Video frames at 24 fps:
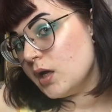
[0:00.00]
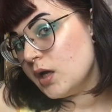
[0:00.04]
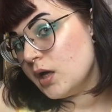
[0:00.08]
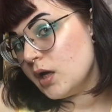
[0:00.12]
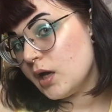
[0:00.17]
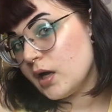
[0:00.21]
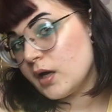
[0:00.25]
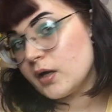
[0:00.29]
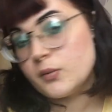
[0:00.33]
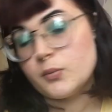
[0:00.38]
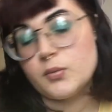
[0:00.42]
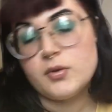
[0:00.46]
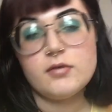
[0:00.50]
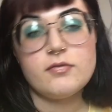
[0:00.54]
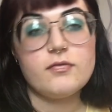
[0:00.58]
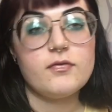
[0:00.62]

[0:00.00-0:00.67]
How do we